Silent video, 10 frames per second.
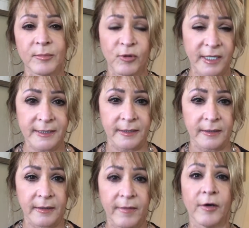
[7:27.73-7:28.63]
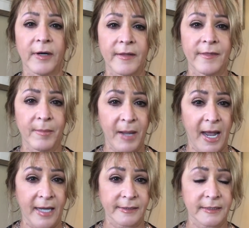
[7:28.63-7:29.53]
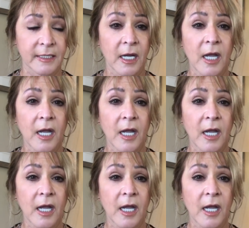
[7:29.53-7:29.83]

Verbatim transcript: present, they're in the past.